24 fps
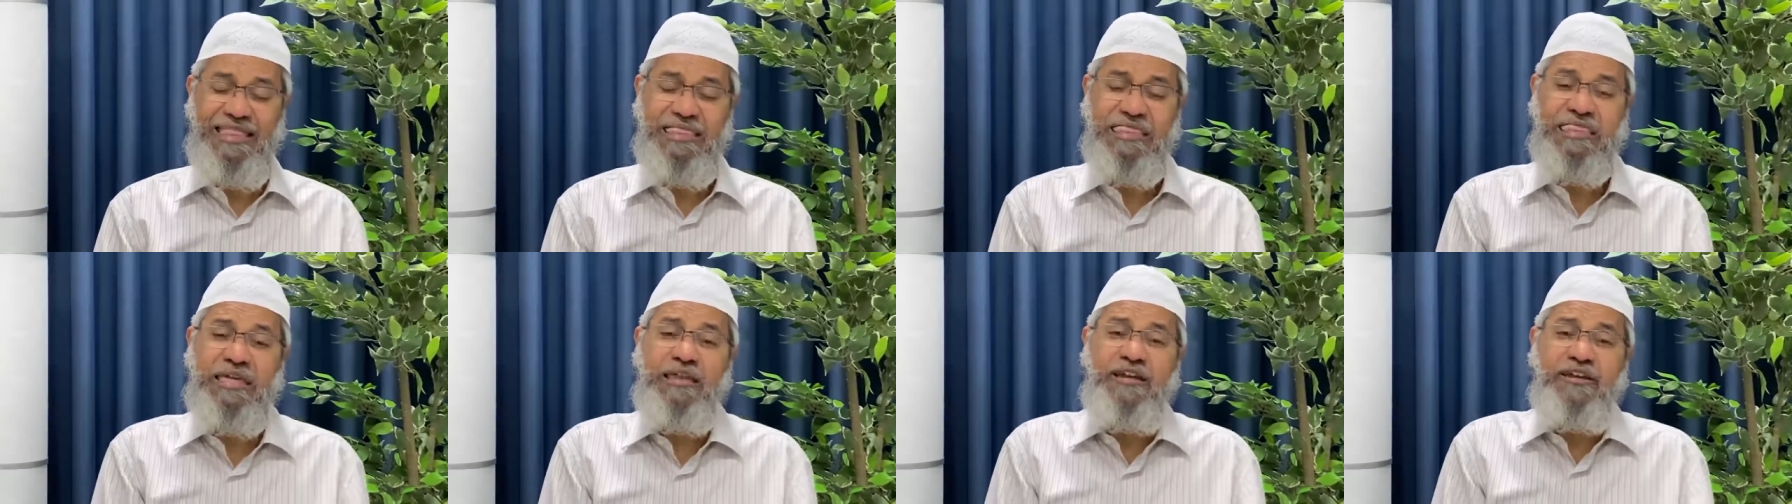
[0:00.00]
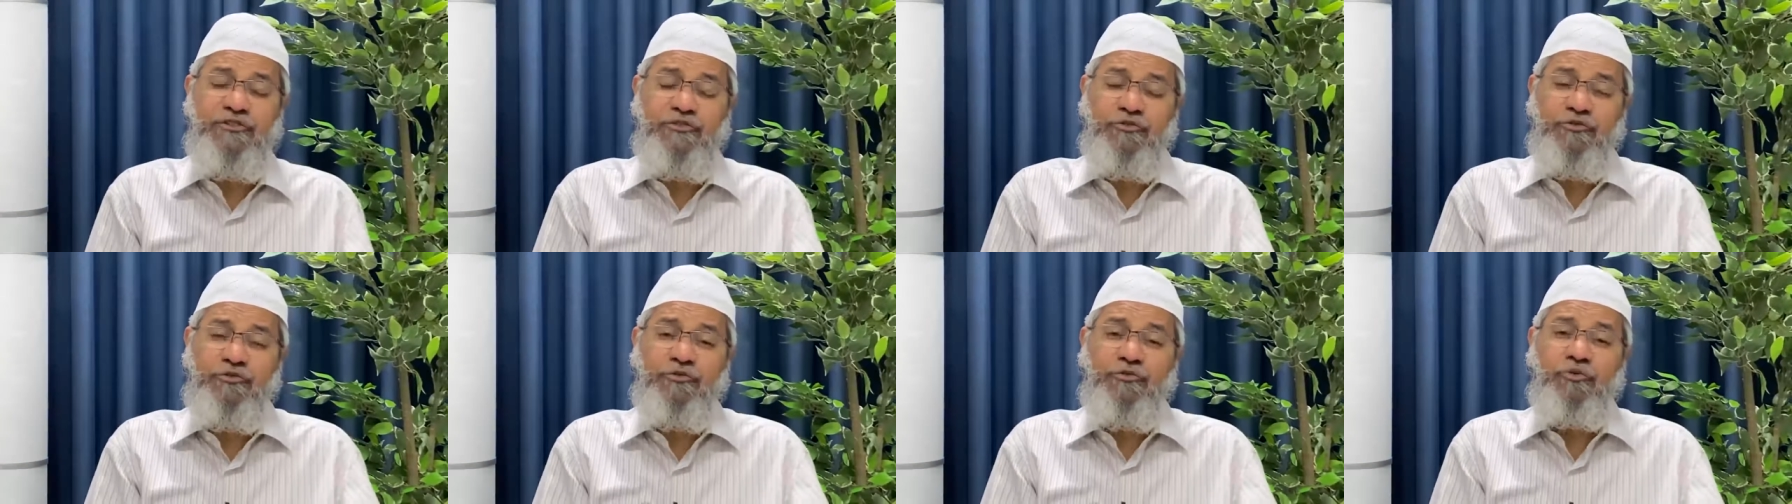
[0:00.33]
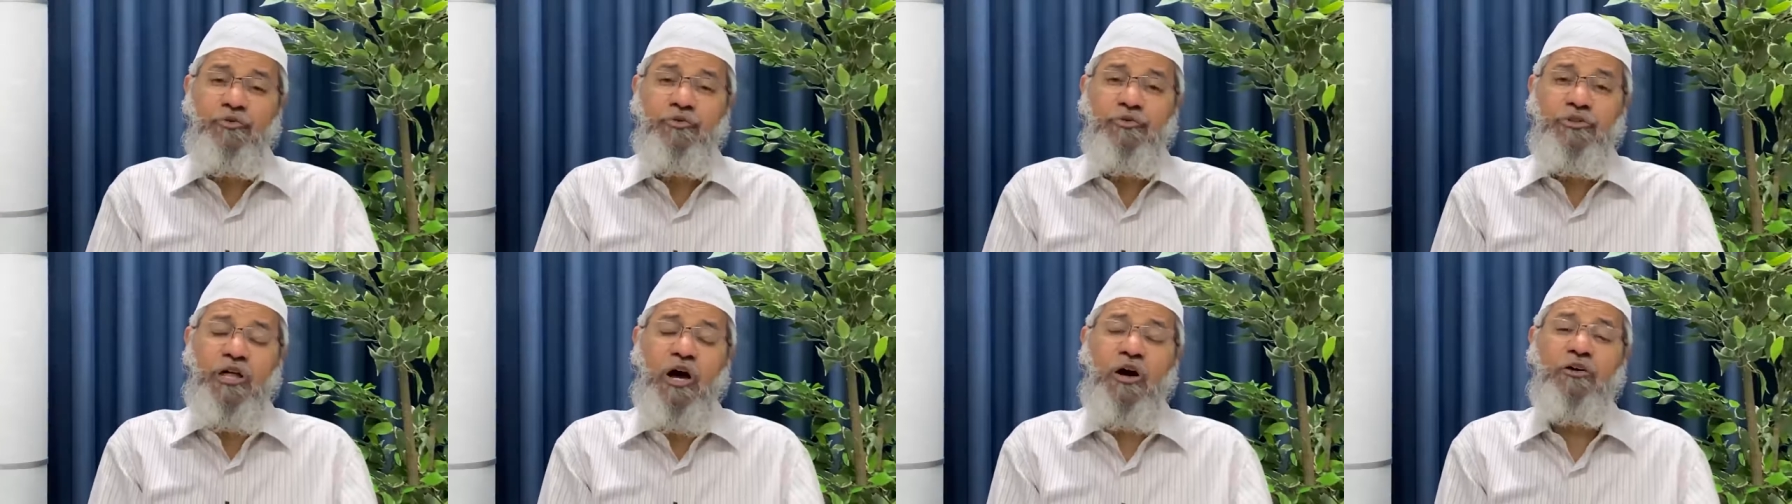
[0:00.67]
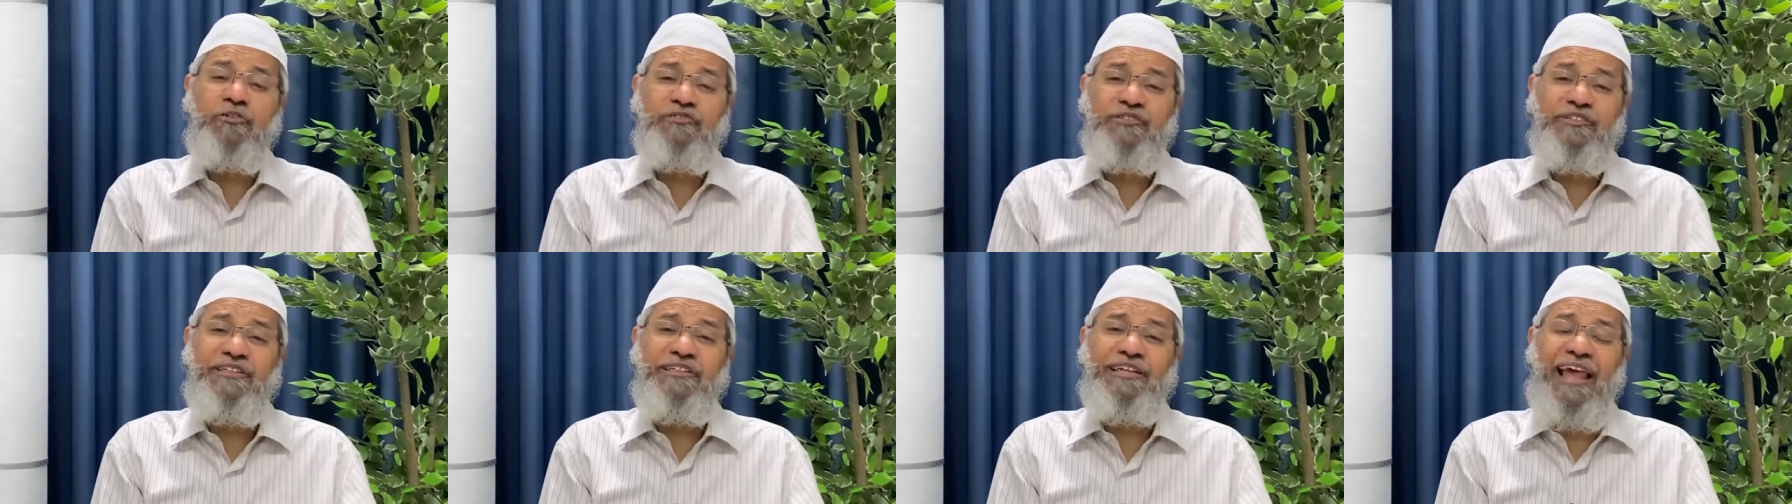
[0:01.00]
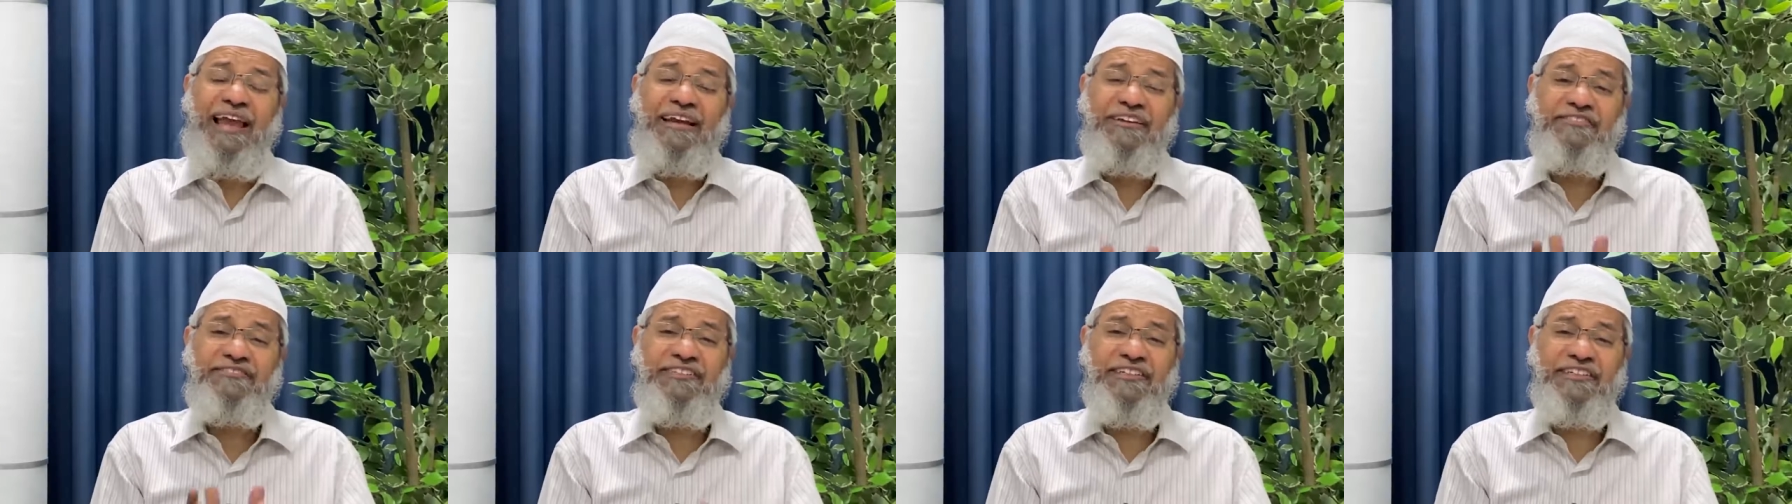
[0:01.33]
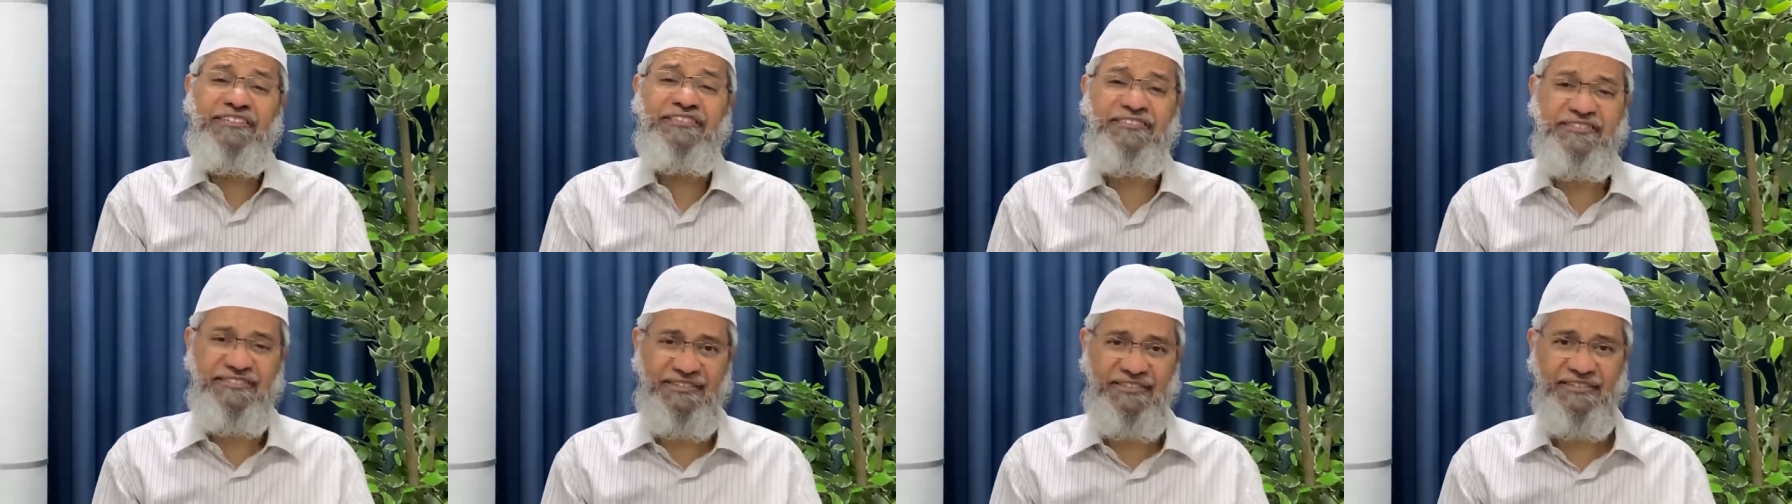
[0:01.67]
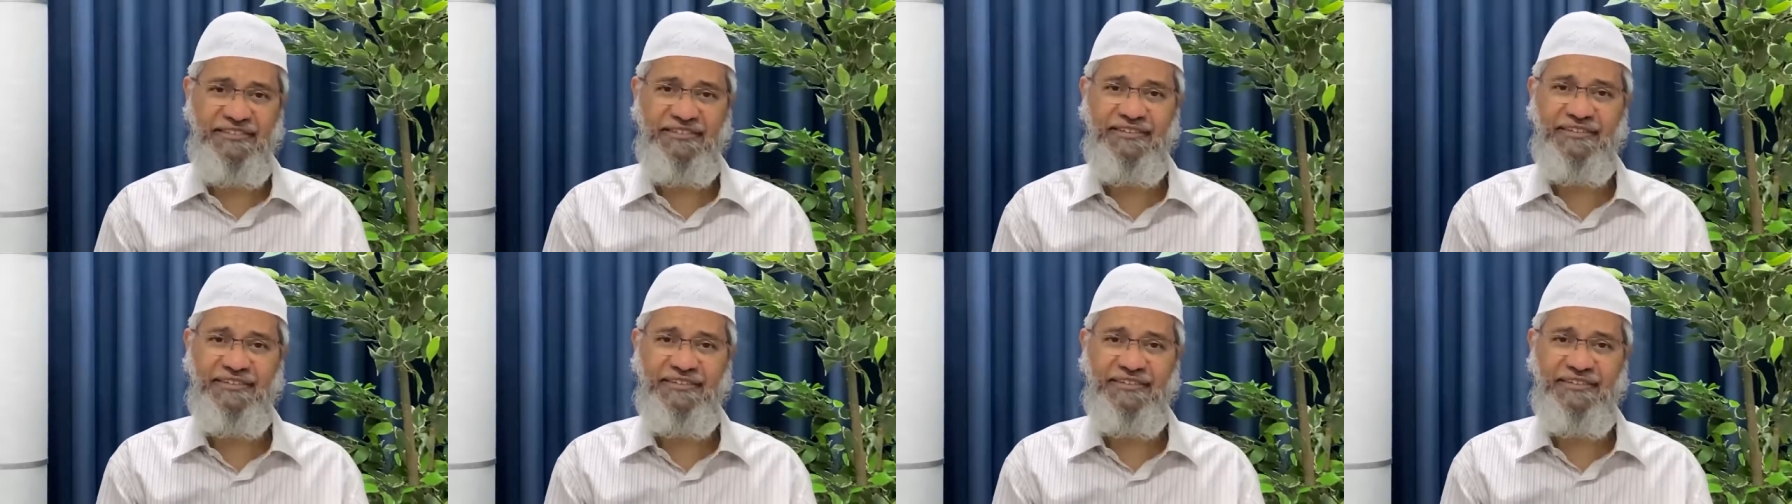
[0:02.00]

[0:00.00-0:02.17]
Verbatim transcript: Since 2006,